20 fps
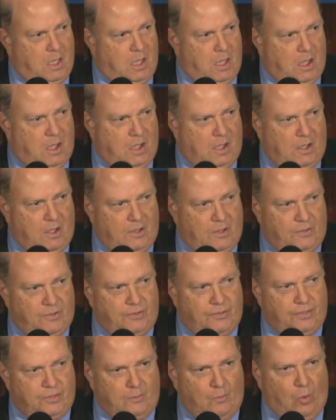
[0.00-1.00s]

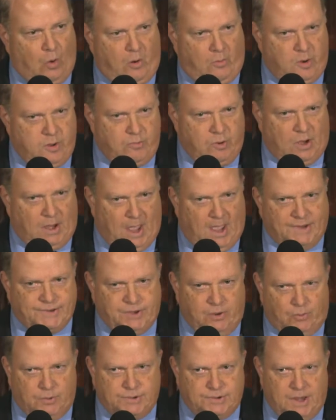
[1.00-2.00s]
the more we
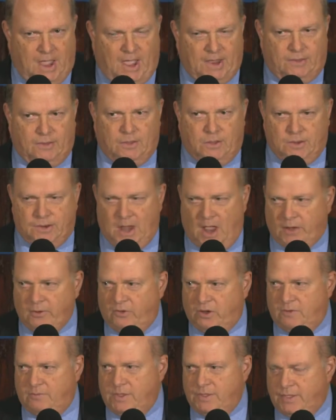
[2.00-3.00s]
realized it was not
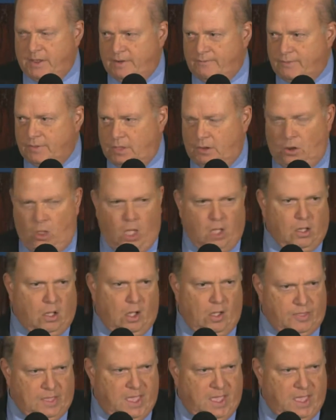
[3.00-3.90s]
going to be there for the long haul.